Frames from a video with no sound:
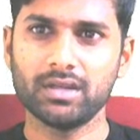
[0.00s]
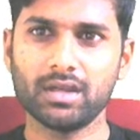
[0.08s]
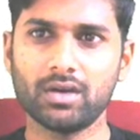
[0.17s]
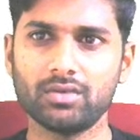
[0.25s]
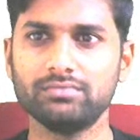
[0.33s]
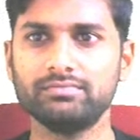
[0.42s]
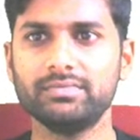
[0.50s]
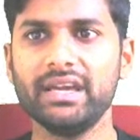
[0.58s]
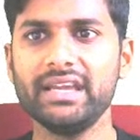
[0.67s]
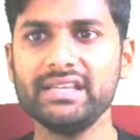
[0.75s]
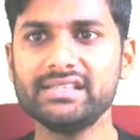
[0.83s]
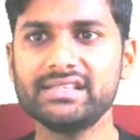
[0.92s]
Now,
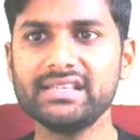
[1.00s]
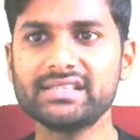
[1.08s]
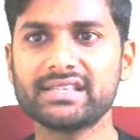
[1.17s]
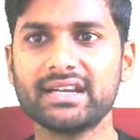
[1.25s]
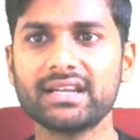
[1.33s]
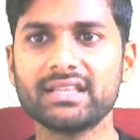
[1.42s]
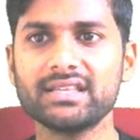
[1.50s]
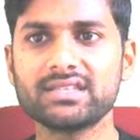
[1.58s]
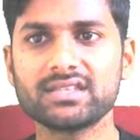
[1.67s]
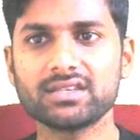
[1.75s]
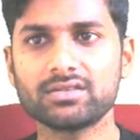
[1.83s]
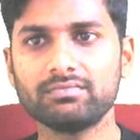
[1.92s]
EC is greater than
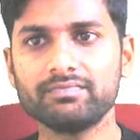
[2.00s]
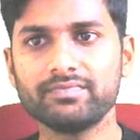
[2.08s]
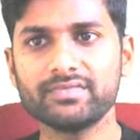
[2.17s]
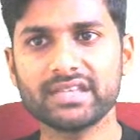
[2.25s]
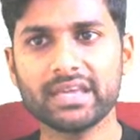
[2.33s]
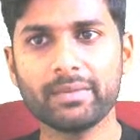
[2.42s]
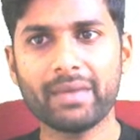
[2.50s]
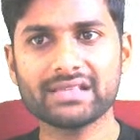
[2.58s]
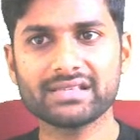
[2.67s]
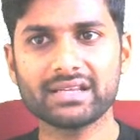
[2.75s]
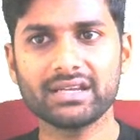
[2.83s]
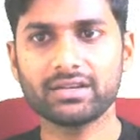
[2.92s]
0. Same
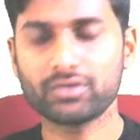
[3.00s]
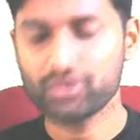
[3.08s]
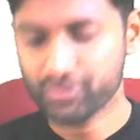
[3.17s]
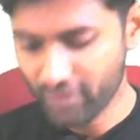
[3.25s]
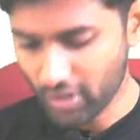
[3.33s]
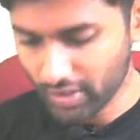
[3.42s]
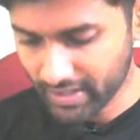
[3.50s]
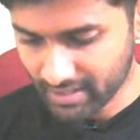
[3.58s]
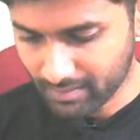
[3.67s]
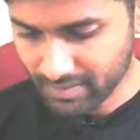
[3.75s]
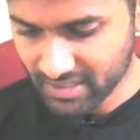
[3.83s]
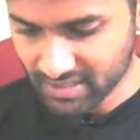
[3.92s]
as earlier question. We already
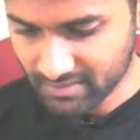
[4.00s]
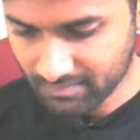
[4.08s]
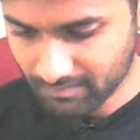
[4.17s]
completed.